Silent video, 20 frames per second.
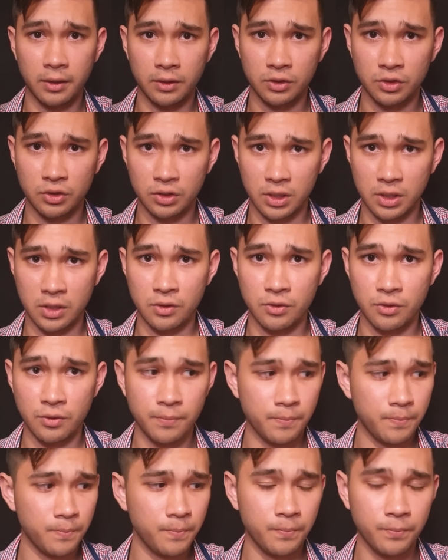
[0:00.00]
extend
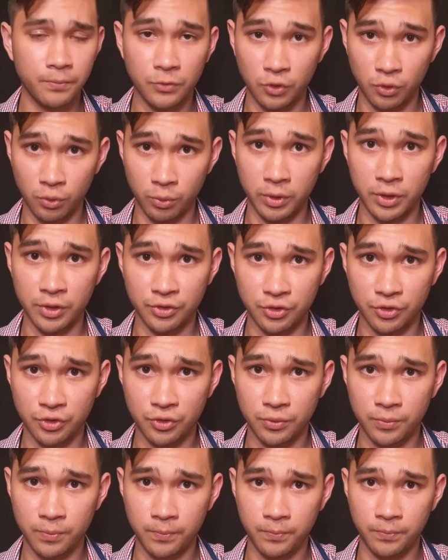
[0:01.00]
your
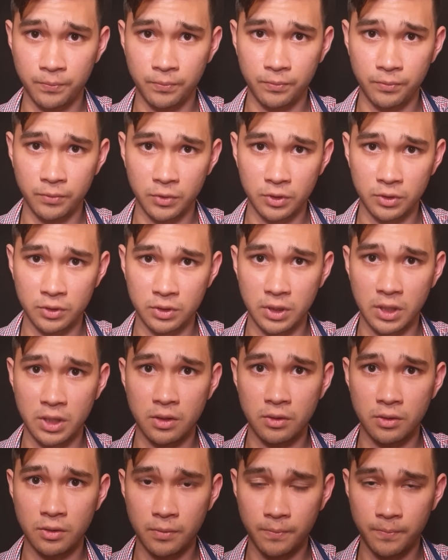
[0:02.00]
wrists.
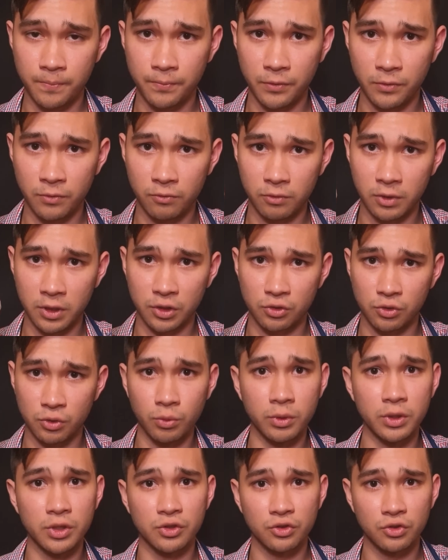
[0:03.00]
Extend, flex
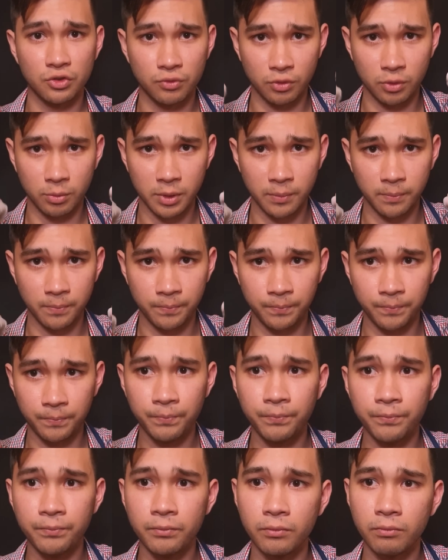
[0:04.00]
your wrists for me.
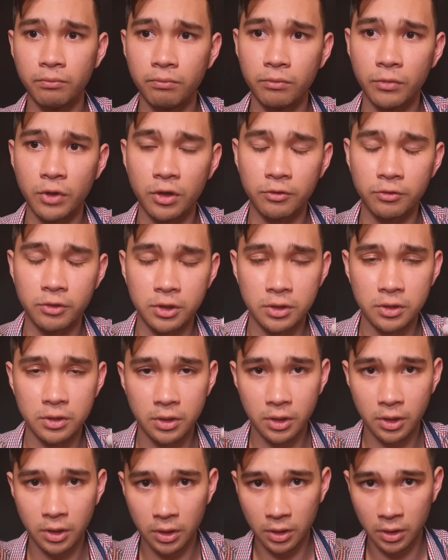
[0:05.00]
Perfect.
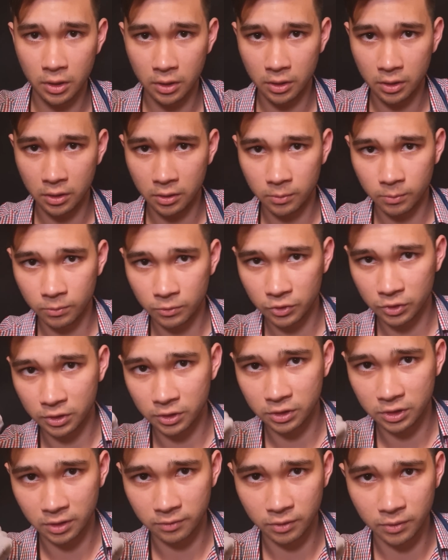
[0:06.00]

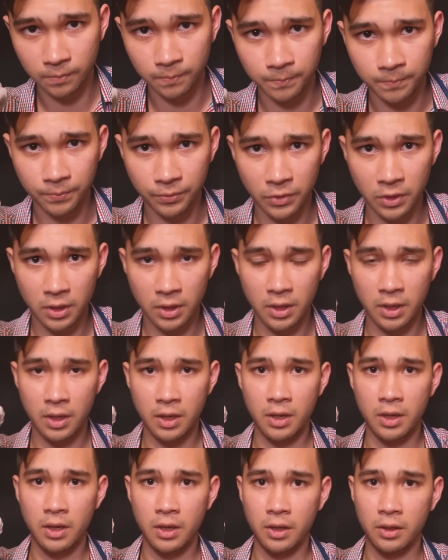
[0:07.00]
C7,
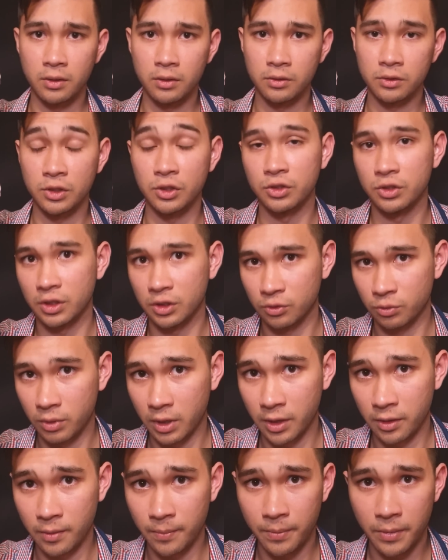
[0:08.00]
C6
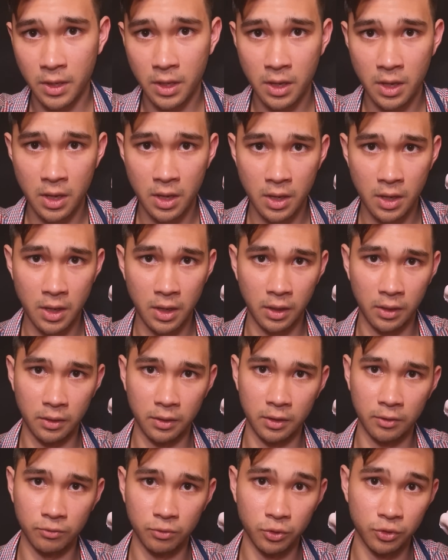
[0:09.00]
rather.
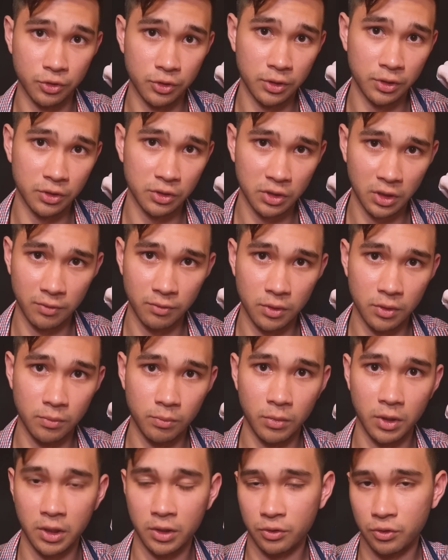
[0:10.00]
And then for
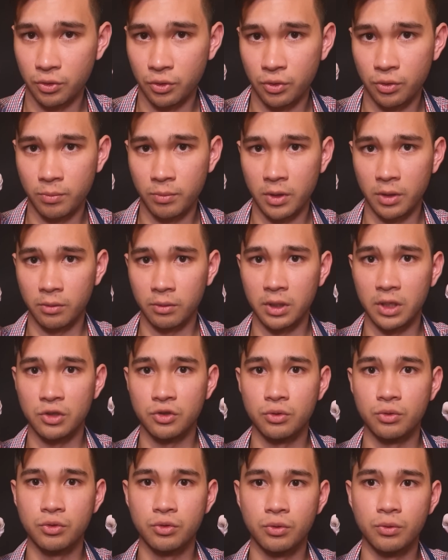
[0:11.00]
C7 myotome, I'll
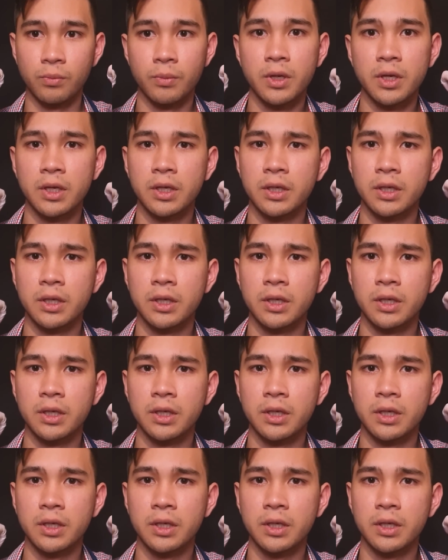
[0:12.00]
get you to